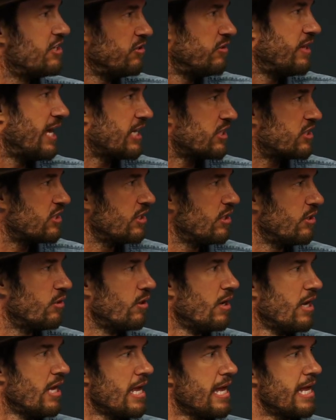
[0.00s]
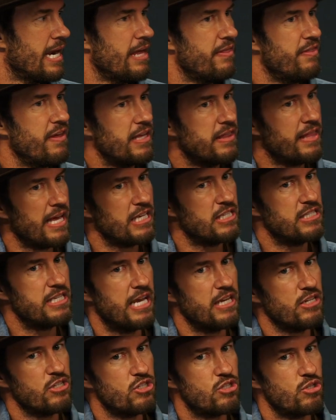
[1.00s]
do that too. And I think that's
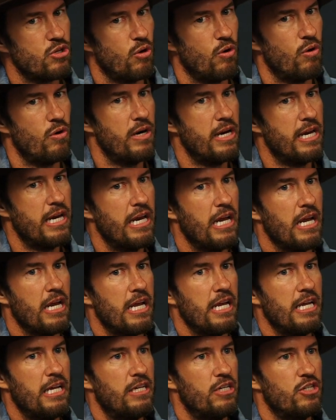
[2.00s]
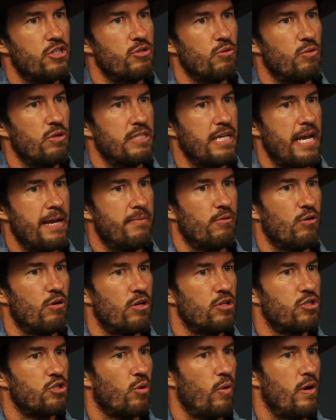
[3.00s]
that story was
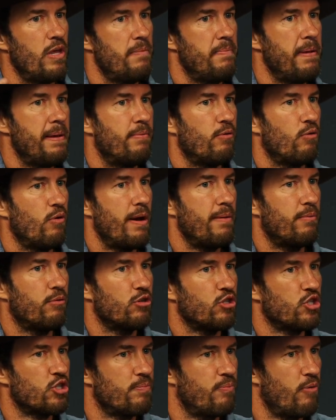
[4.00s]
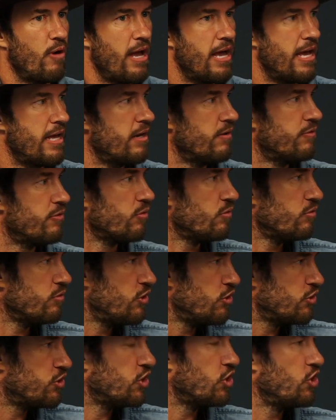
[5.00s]
a story that people were able to spread through
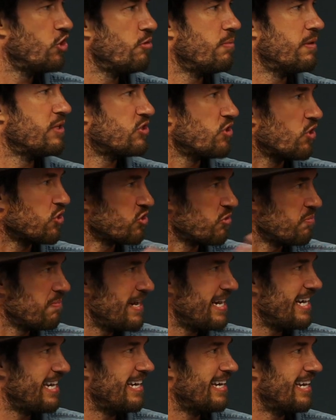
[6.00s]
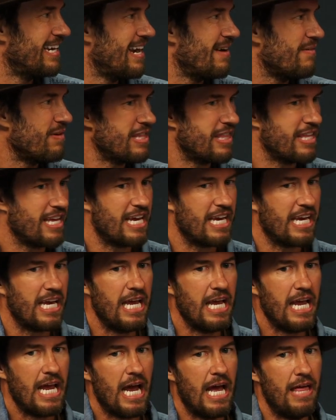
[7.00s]
YouTube and social media and everything.
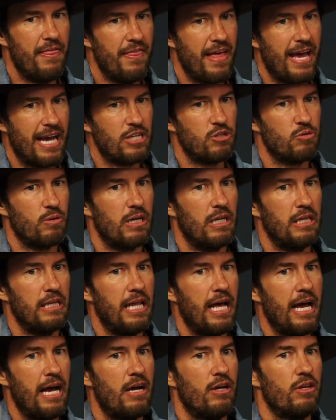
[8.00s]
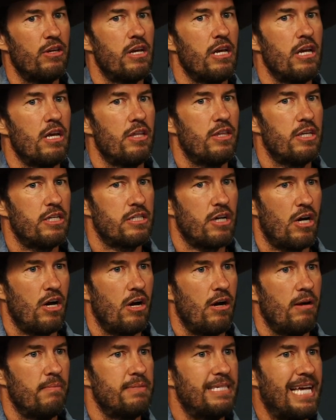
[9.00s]
And that's what allowed the
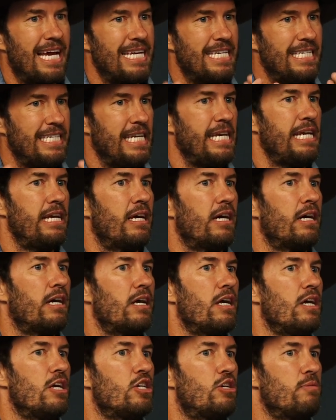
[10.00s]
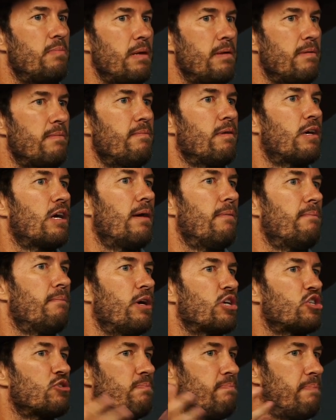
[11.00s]
TOMS idea to become
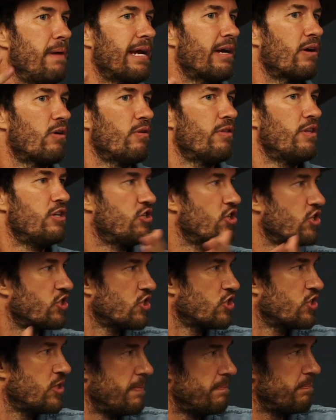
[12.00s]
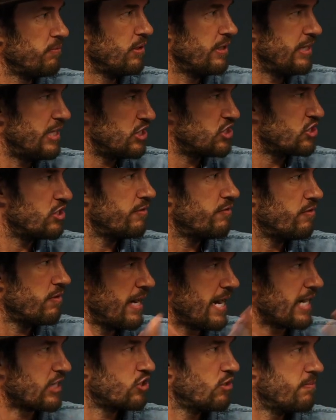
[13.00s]
much bigger than just a simple initiative and
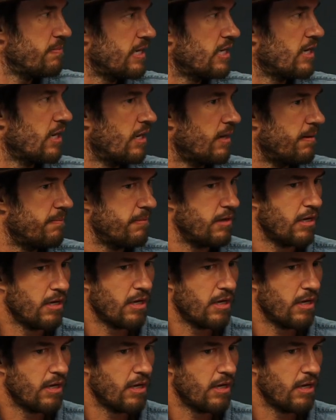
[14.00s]
actually become